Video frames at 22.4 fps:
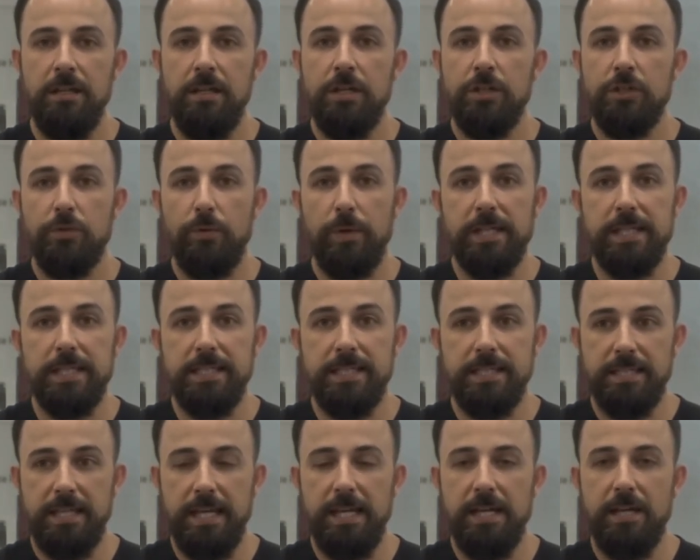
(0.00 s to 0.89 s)
so it can
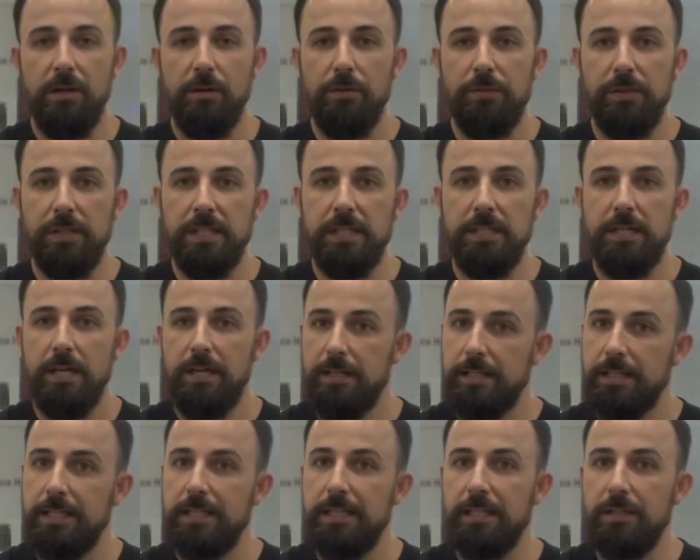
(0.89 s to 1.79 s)
stay healthy and not
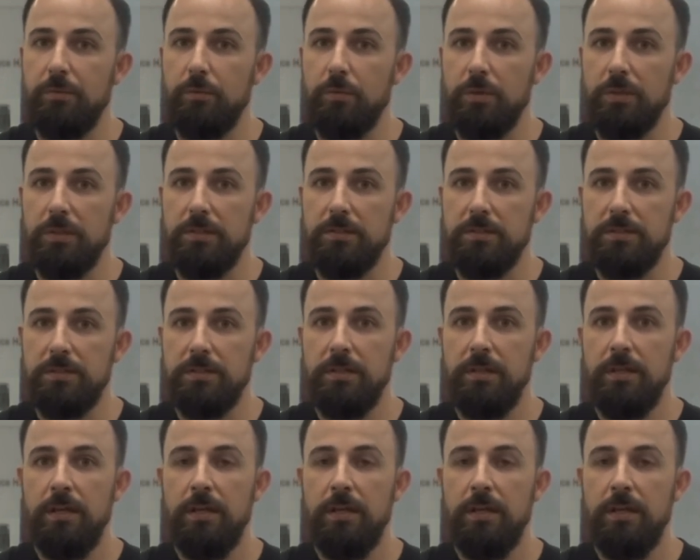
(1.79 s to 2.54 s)
get any worse.